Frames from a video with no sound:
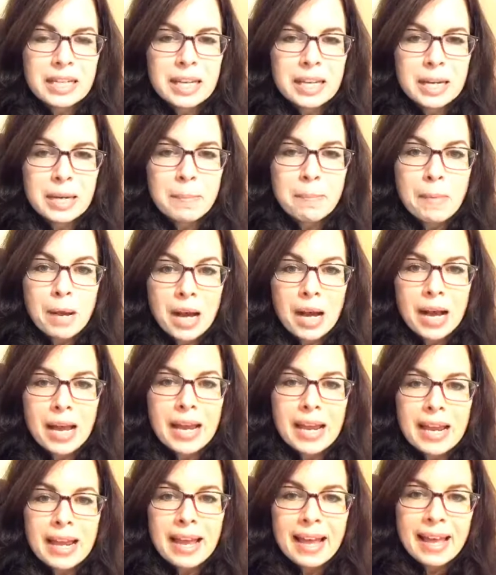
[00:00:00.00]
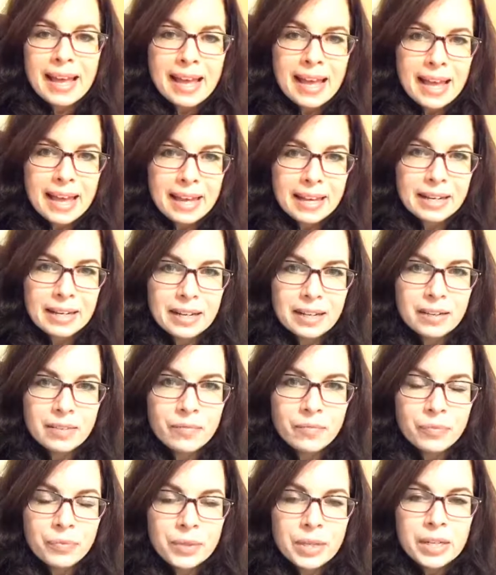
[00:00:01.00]
in my head?
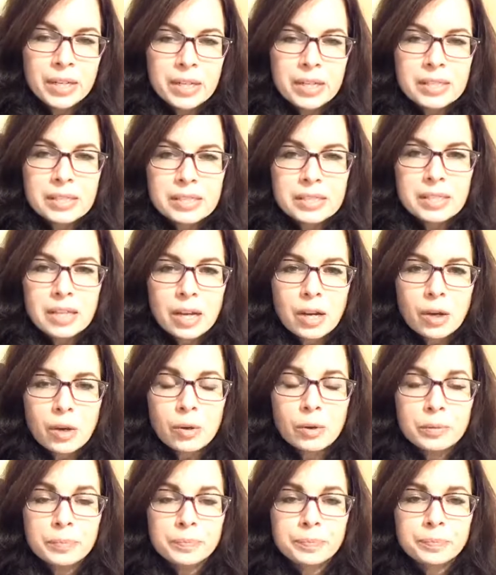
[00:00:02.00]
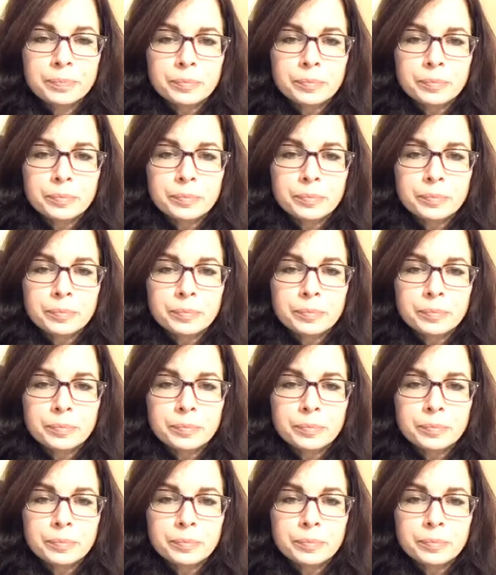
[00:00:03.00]
So